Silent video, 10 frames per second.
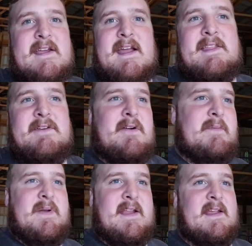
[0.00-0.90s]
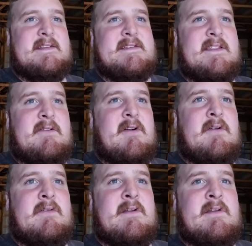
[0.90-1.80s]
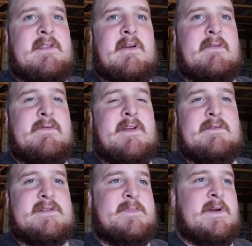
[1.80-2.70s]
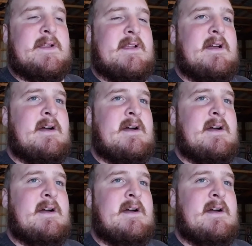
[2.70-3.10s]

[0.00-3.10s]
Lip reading: got their own opinions and their own views. But